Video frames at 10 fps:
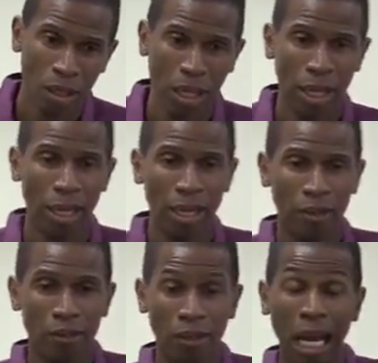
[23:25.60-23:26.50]

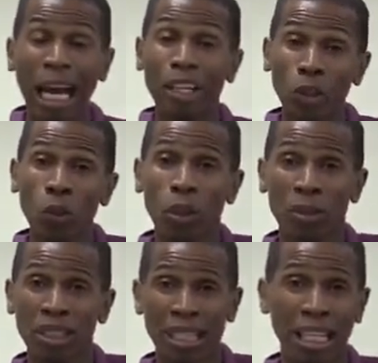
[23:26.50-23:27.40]
And I knew it
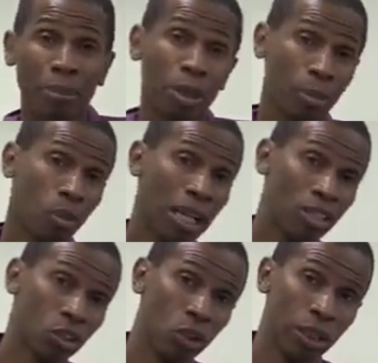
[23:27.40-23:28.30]
because I could put a
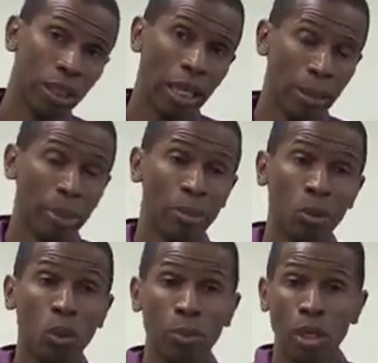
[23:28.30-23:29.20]
price on it and
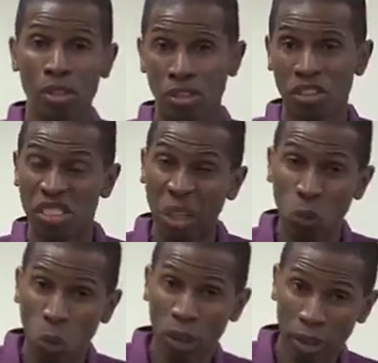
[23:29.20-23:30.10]
people would purchase it. They
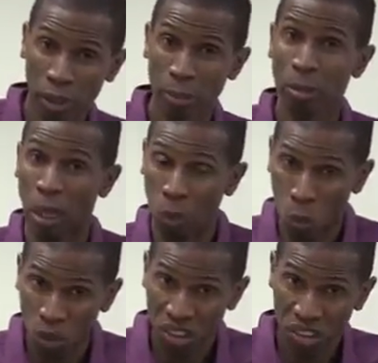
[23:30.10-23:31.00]
wanted it. I
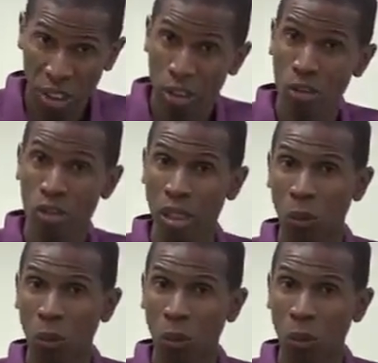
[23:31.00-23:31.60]
want this energy.